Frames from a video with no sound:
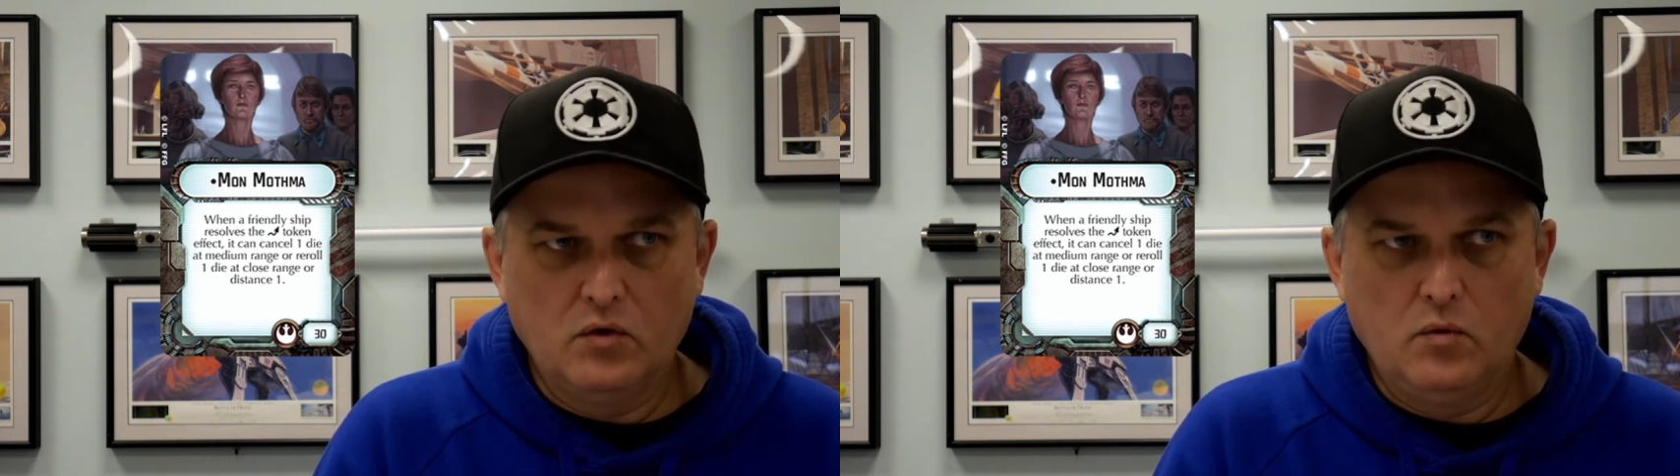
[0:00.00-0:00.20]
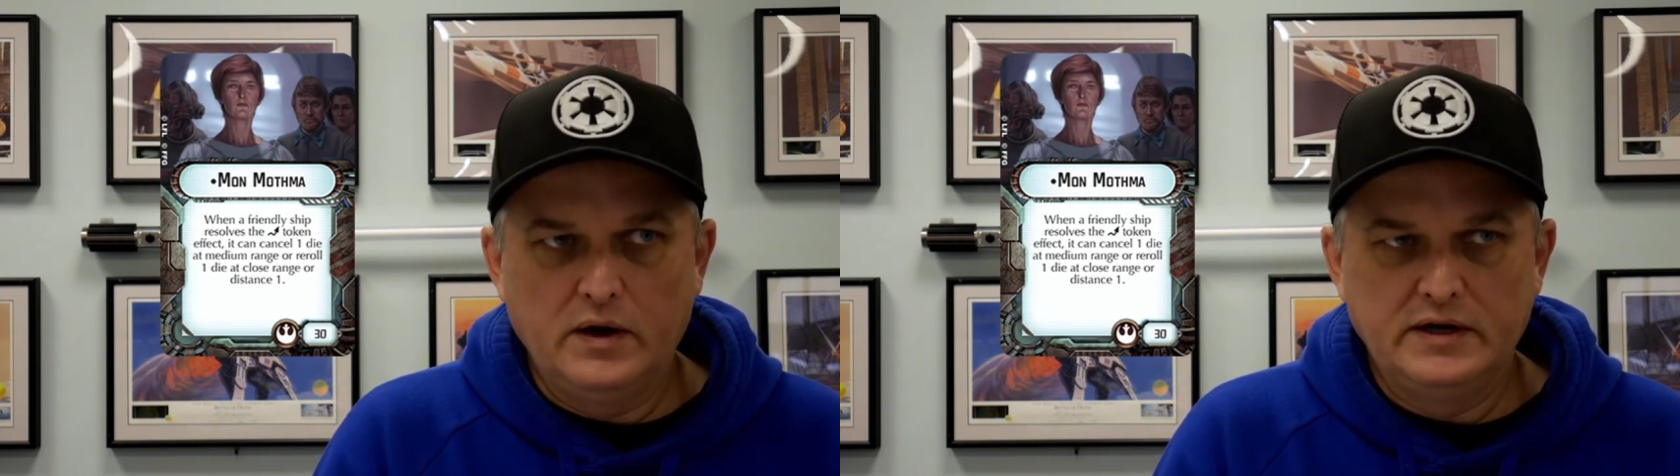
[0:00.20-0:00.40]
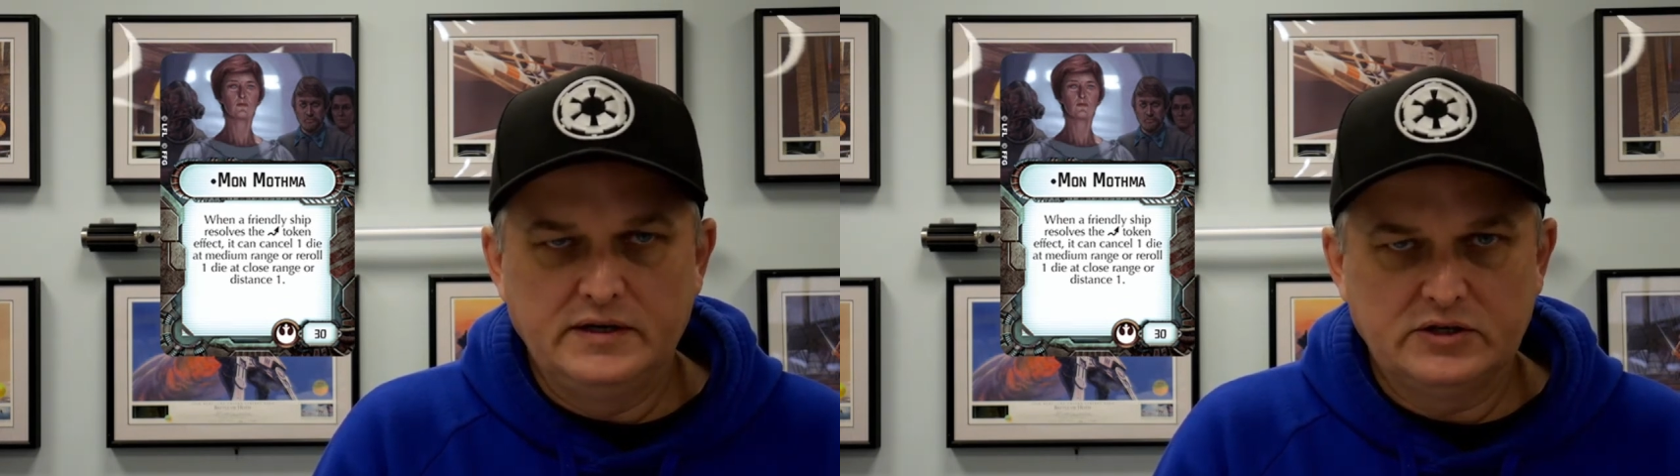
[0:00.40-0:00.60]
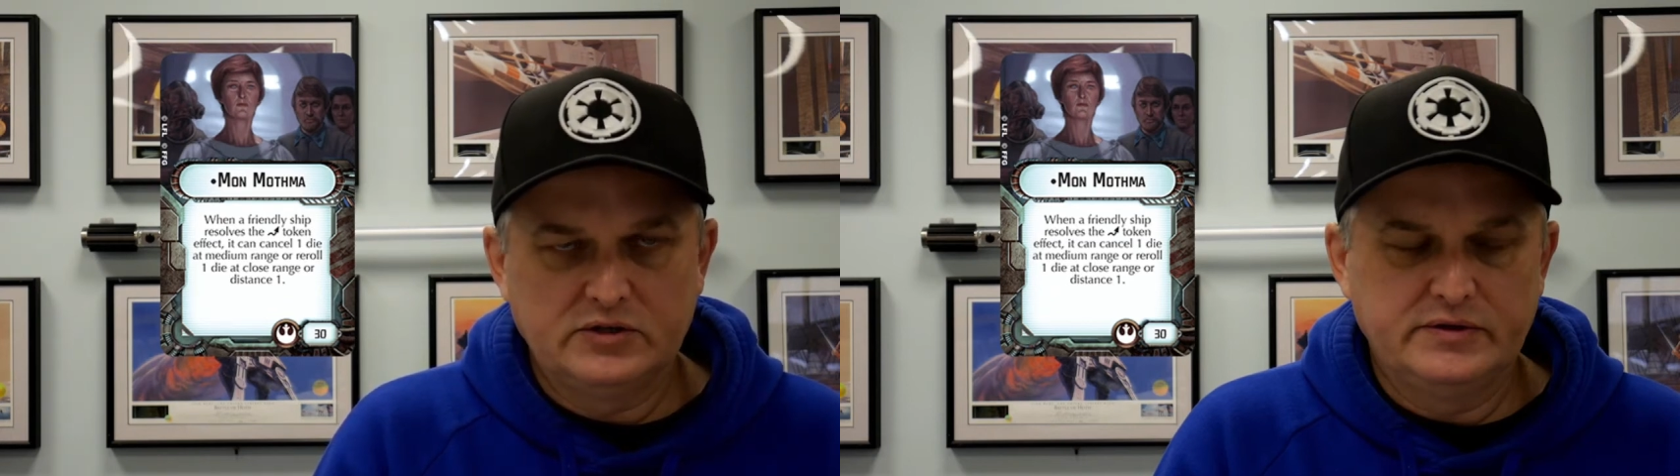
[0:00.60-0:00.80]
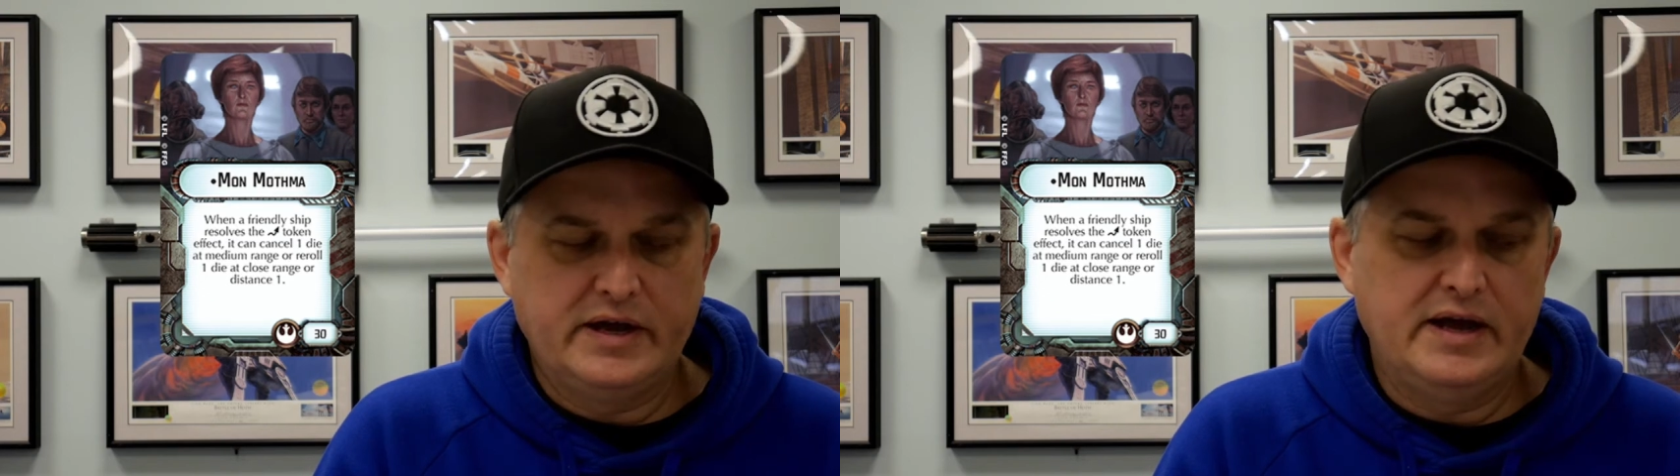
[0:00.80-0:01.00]
1 additional
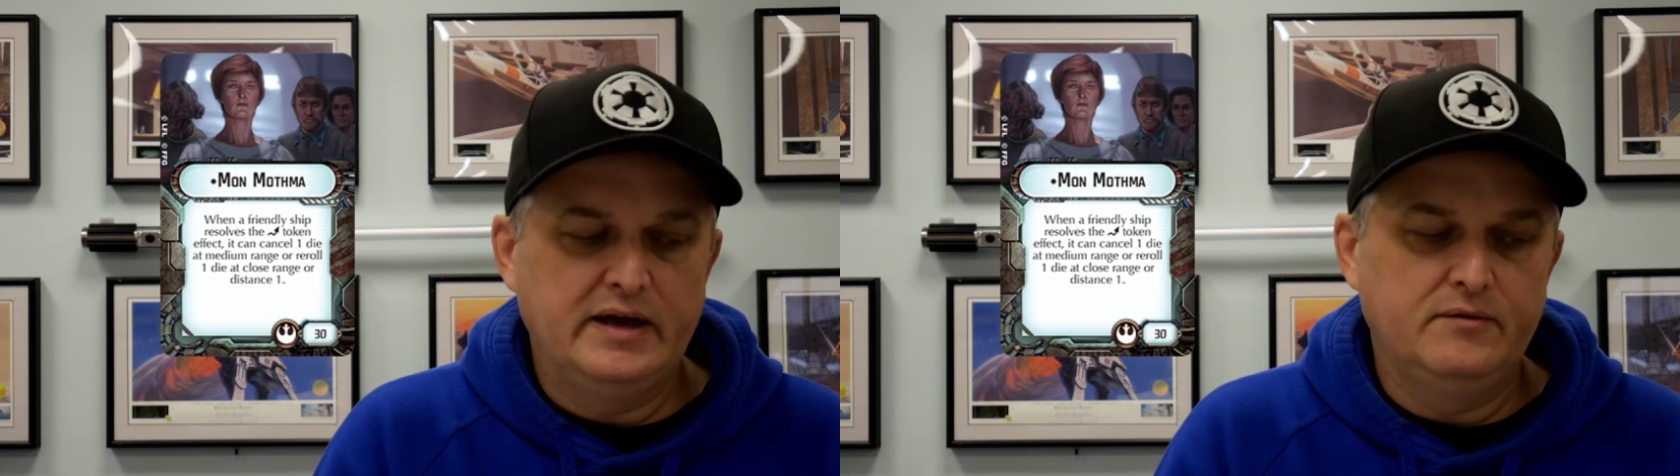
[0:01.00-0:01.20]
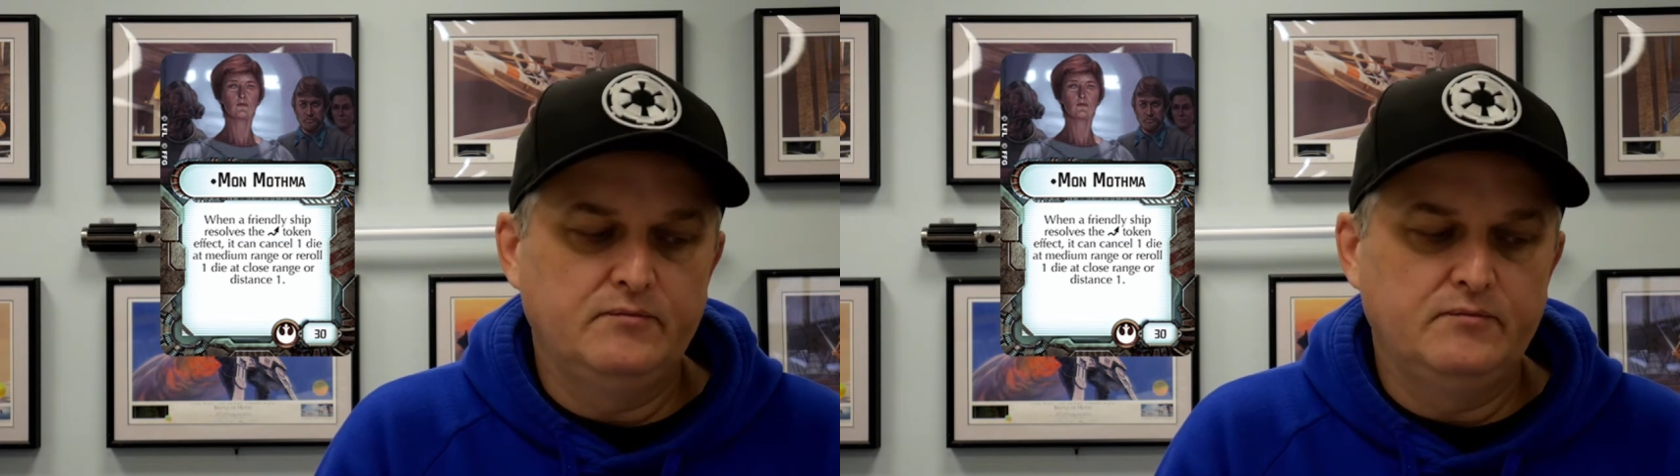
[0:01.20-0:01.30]
die,